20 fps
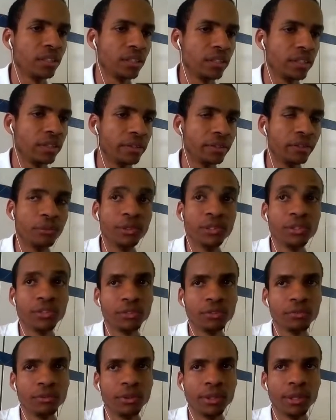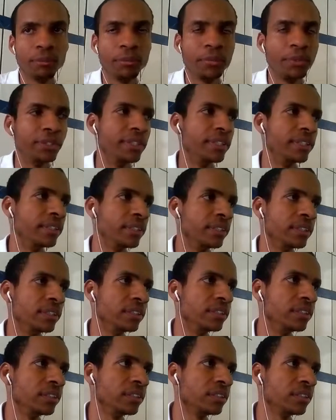The result will appear in this
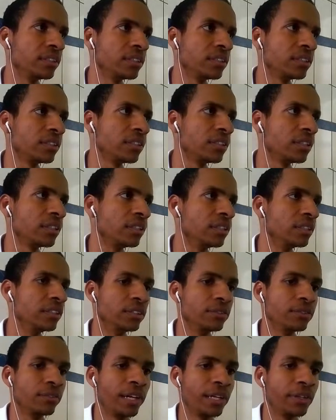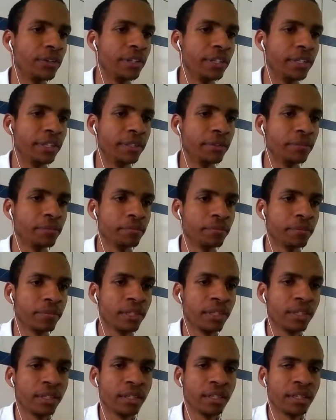file here.
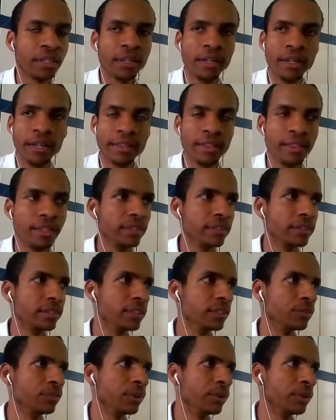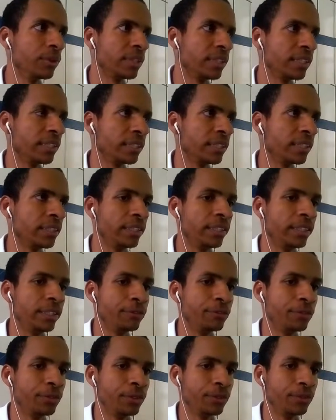I think this will give
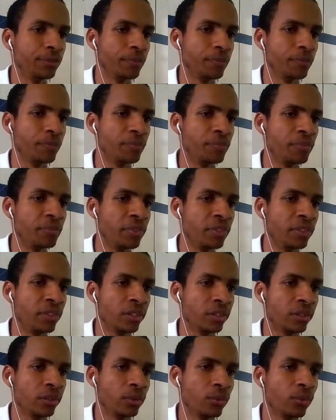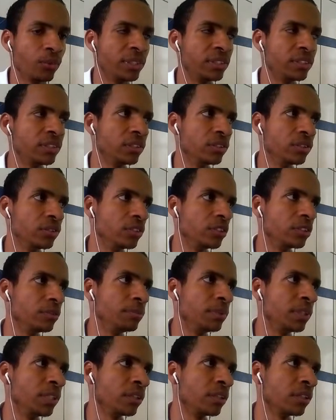you no results
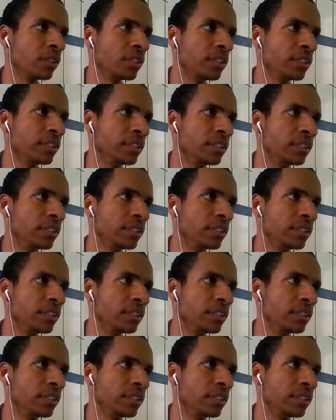because